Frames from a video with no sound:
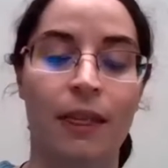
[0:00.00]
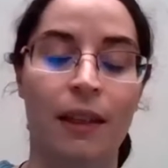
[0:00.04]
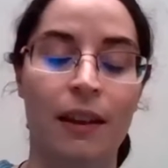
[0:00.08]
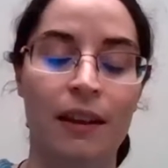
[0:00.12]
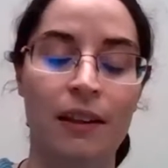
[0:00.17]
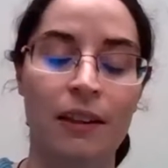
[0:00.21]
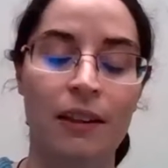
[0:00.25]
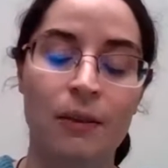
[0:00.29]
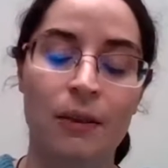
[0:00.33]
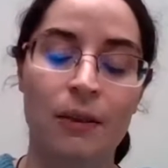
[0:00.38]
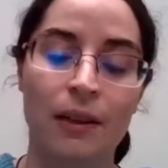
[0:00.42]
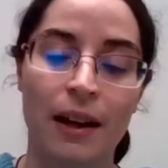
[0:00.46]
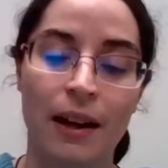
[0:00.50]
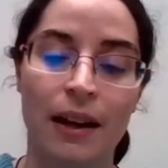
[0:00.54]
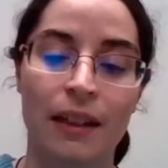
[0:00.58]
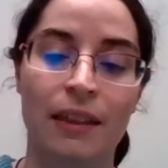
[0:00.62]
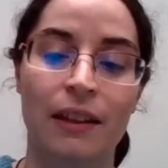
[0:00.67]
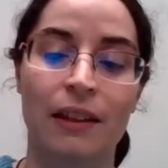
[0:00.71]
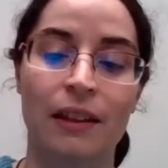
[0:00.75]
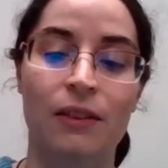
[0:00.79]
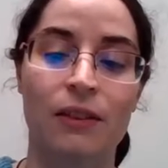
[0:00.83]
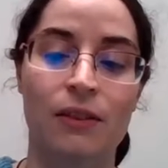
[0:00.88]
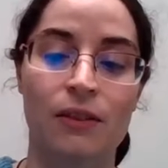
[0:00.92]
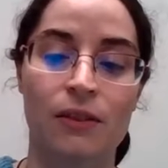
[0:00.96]
thank you,
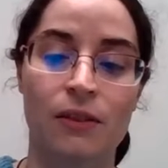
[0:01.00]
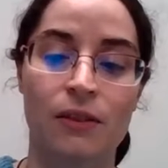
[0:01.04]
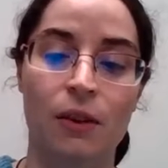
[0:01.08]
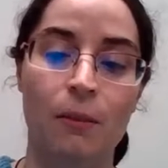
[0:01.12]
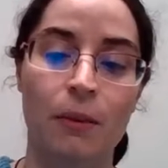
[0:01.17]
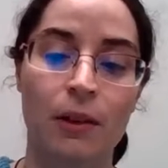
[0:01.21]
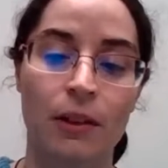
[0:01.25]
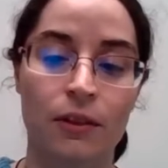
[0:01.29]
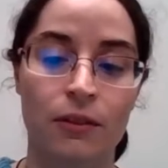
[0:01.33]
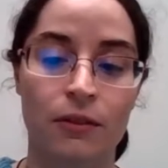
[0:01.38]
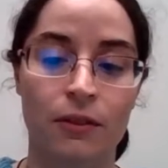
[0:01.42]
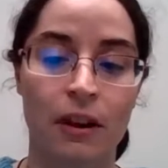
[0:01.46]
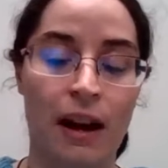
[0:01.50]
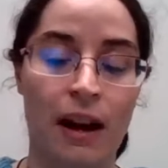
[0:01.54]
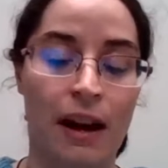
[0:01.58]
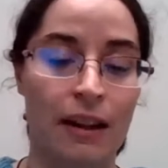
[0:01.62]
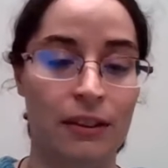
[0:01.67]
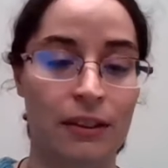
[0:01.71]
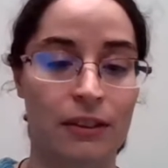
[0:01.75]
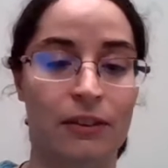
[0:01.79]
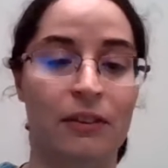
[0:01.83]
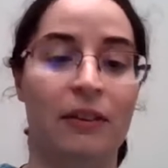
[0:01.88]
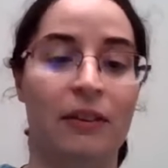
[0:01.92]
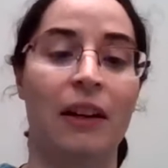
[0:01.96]
Kathy, so much for
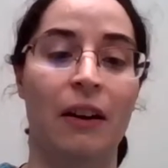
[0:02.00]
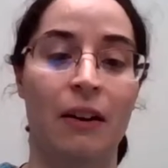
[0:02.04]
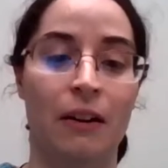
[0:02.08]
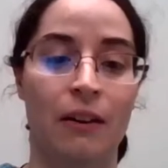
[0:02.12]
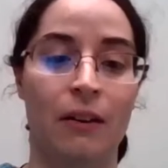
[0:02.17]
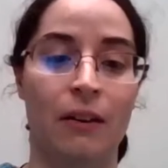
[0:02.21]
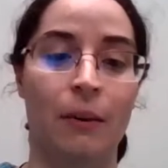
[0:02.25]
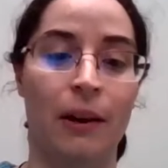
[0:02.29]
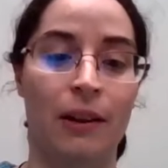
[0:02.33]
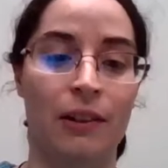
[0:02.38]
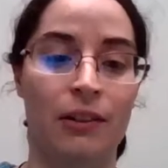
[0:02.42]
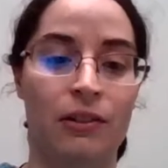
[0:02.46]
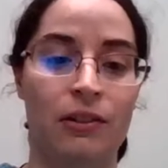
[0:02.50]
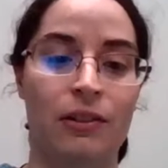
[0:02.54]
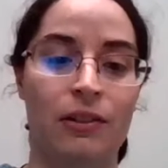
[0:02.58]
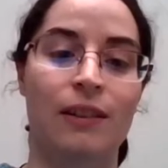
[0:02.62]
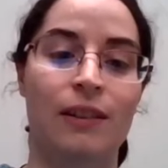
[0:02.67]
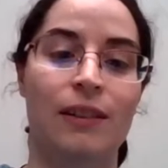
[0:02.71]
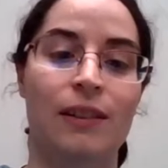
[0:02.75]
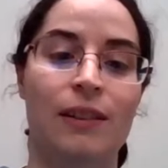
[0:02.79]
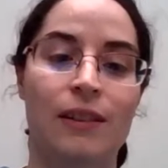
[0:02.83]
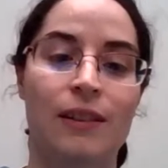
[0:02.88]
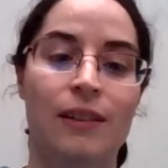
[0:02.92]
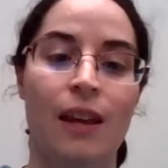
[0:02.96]
answering our
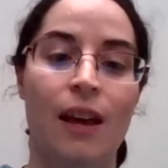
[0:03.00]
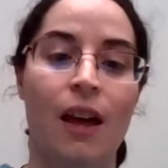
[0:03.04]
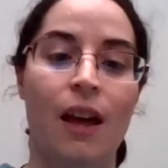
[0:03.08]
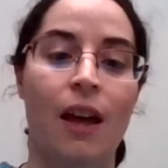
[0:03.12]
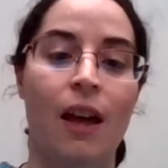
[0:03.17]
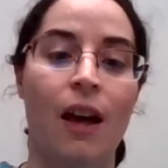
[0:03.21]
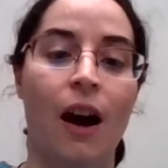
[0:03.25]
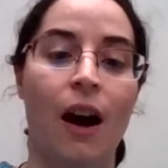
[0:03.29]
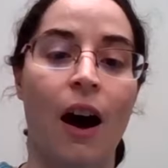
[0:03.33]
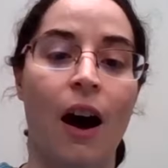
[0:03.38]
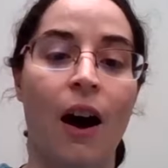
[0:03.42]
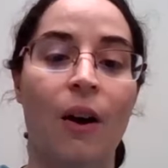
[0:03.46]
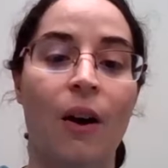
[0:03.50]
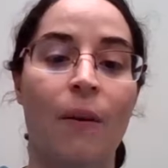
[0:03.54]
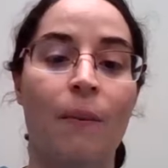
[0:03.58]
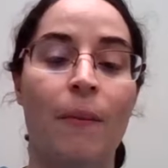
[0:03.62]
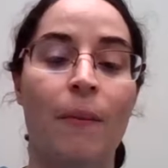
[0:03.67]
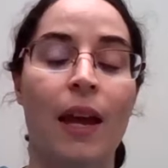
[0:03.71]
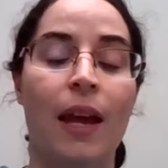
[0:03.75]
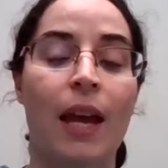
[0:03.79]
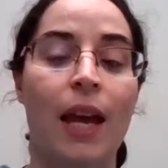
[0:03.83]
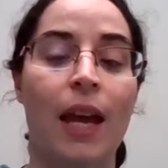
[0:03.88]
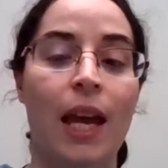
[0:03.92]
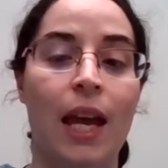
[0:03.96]
questions.
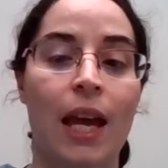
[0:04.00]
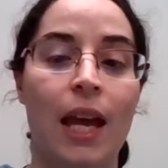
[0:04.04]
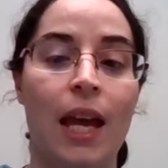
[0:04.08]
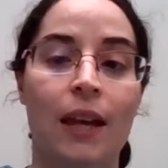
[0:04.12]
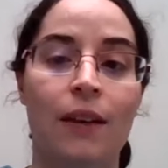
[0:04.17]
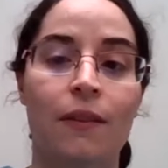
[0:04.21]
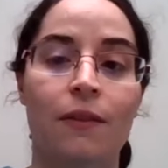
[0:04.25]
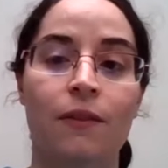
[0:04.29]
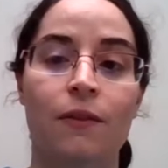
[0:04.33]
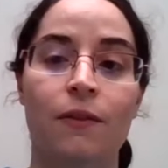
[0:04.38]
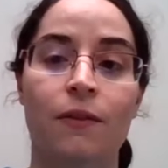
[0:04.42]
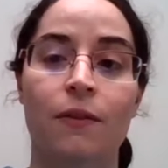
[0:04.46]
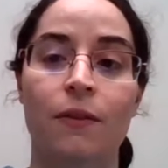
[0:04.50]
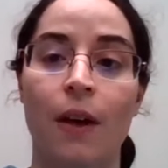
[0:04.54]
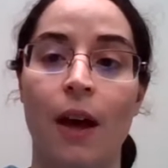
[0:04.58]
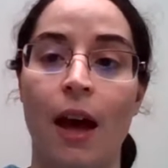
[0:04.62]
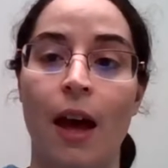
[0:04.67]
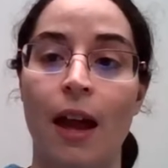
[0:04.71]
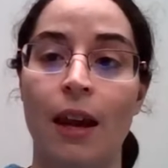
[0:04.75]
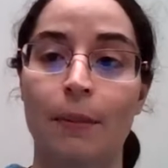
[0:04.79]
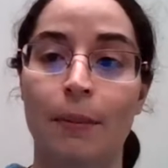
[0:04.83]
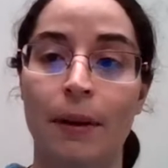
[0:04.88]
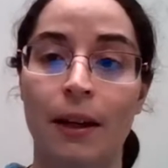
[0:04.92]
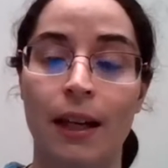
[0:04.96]
If
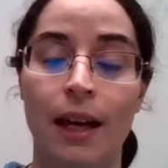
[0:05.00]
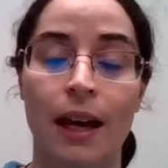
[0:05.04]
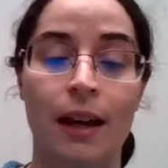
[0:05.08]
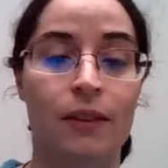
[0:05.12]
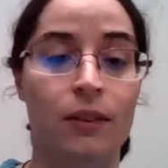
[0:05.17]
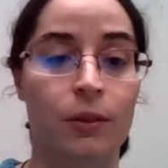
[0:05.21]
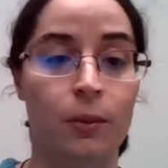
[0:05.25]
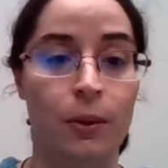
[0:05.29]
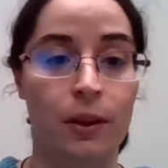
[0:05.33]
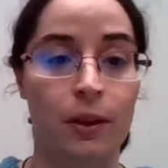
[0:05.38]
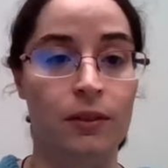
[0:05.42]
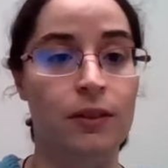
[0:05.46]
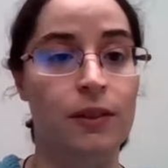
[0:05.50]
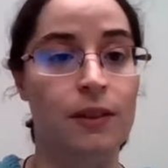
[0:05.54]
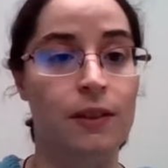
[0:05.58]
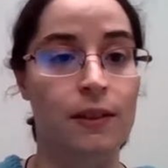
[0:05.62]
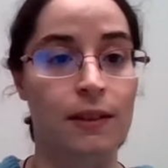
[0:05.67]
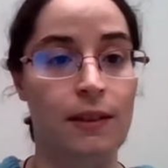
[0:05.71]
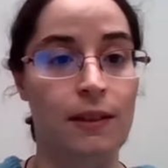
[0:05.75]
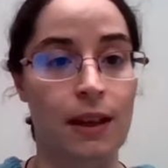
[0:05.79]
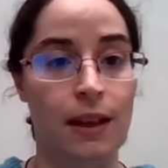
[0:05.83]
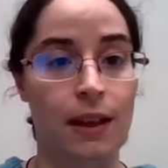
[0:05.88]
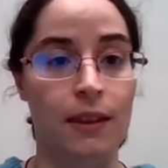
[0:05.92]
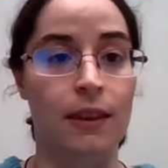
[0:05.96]
anybody has questions
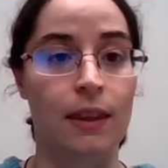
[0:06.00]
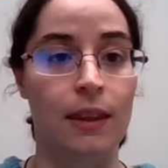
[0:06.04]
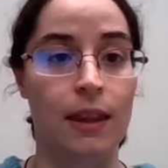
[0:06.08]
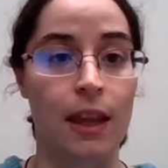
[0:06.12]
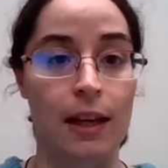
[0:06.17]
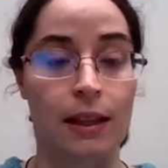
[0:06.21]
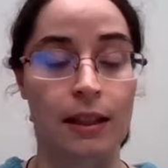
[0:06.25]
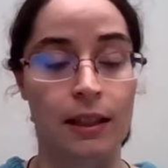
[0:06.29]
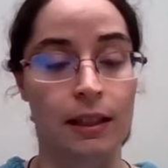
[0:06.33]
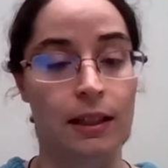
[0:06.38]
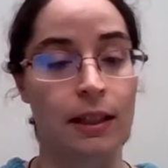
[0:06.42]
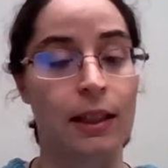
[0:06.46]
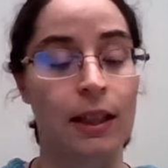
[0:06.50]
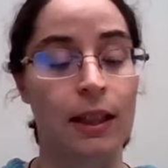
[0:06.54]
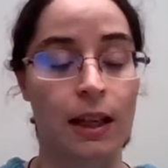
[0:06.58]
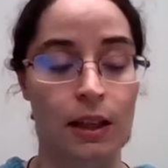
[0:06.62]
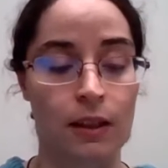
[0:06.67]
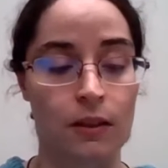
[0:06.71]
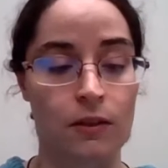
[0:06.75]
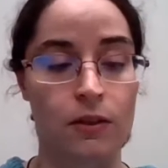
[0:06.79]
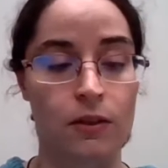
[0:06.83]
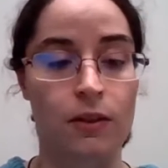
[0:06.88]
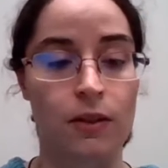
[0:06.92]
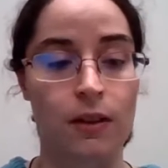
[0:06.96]
that they didn't get
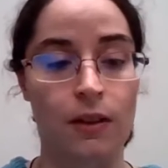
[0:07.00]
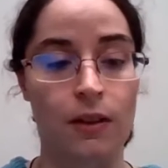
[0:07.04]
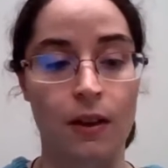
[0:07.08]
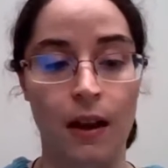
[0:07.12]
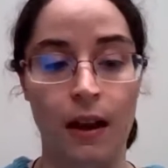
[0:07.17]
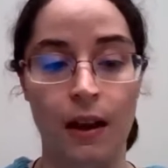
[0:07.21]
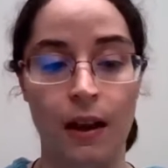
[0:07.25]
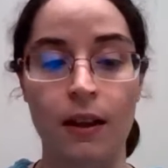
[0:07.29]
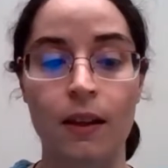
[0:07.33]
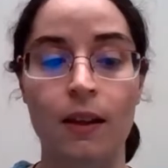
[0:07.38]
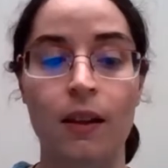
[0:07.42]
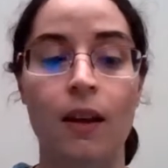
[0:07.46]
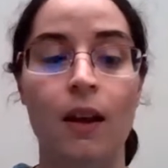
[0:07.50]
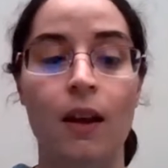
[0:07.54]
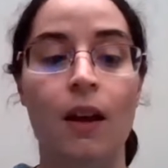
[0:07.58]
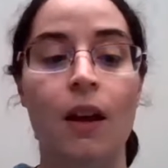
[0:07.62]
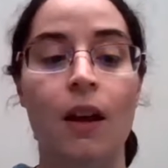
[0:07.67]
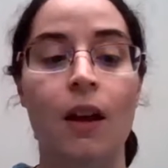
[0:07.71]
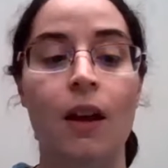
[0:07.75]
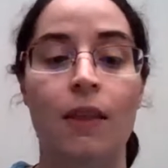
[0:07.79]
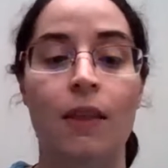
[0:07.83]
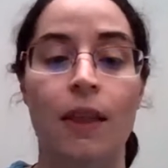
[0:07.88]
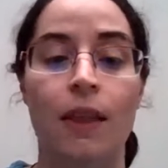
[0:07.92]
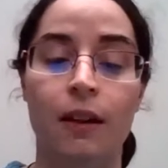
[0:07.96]
answered tonight,
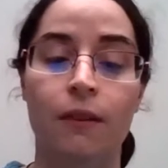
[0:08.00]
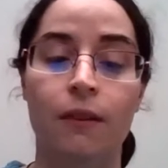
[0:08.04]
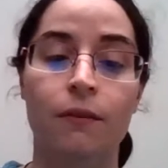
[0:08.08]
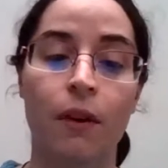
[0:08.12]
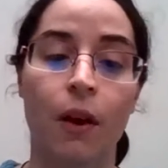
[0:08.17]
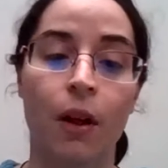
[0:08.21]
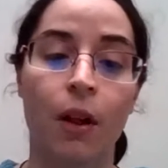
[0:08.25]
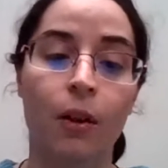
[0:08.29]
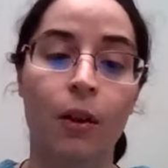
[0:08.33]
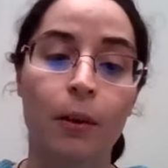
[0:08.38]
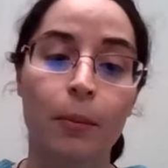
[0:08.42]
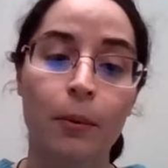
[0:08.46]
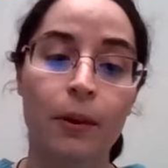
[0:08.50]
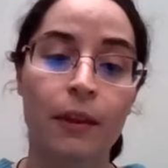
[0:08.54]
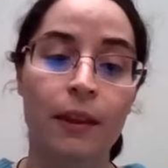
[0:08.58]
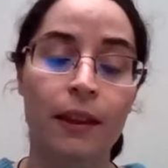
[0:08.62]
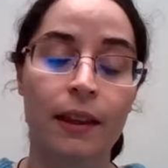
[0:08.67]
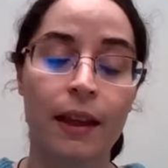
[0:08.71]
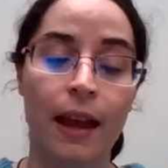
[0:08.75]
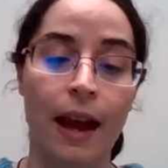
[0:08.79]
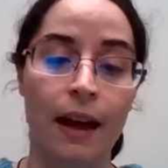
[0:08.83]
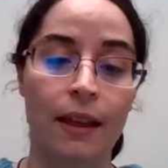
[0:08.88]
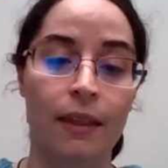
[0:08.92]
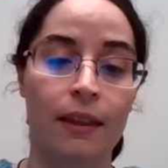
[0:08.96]
they can follow up with
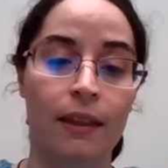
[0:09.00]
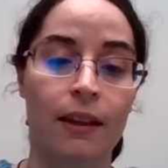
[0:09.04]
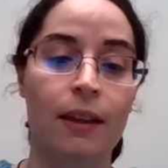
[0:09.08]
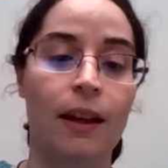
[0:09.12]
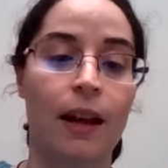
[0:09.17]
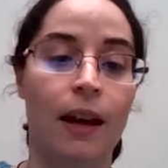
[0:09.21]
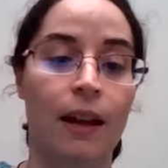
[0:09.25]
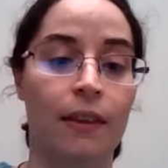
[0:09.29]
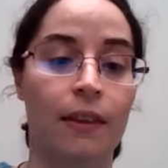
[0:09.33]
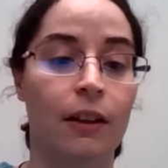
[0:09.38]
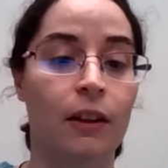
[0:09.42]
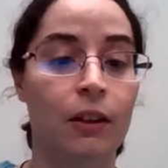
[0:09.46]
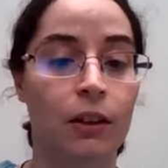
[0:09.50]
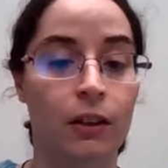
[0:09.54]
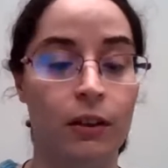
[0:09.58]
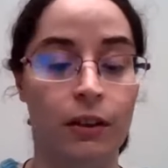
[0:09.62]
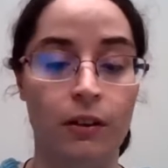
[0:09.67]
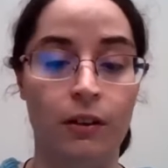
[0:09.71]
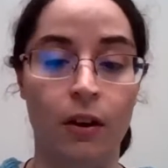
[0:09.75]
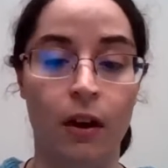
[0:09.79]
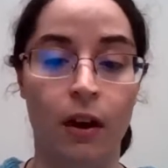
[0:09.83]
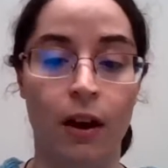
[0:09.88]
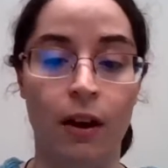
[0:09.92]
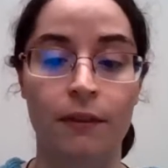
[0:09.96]
Kathy at the
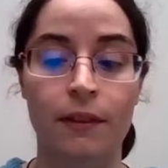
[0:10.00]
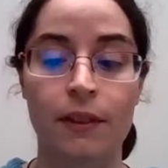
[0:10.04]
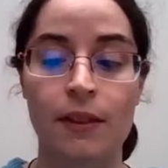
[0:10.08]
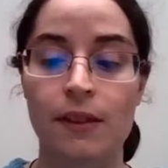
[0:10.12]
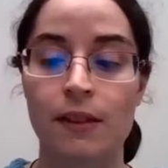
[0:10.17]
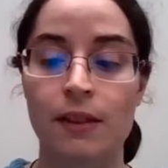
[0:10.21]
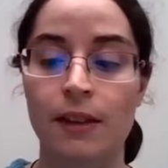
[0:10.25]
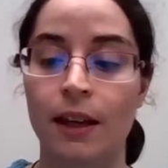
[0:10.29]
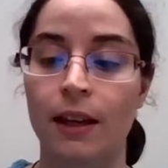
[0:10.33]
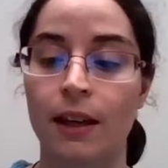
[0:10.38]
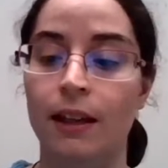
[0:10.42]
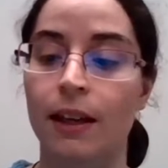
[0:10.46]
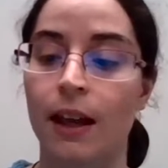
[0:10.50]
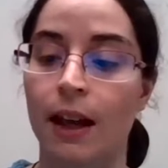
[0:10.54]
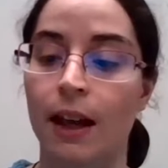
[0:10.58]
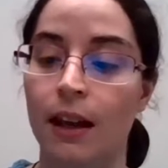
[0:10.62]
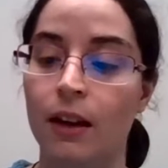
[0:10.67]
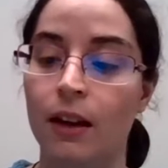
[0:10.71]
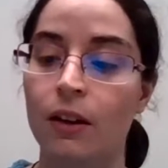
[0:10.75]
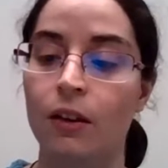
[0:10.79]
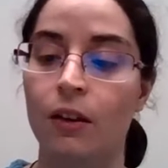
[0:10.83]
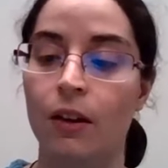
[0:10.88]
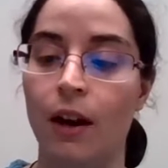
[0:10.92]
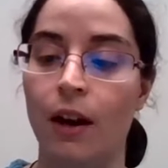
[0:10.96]
clerk's office. Again,
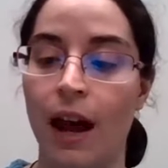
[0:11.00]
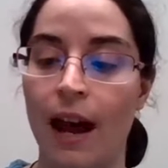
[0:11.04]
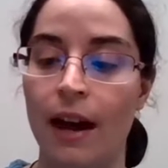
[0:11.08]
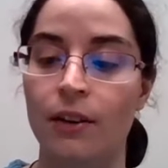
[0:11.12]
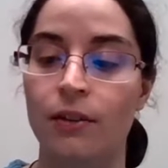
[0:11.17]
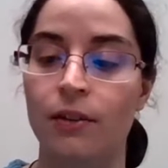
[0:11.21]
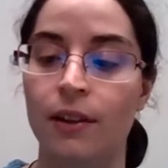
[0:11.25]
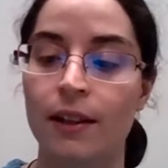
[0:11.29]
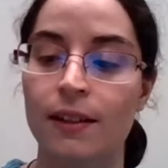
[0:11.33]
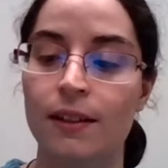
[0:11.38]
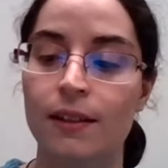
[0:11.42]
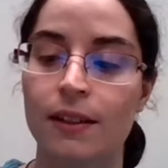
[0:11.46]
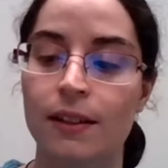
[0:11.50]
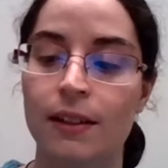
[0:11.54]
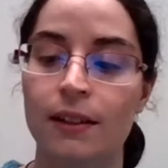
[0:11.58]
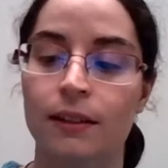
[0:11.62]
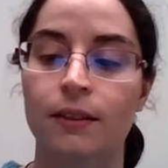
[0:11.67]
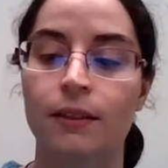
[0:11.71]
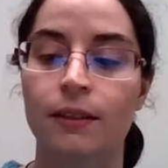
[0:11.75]
her address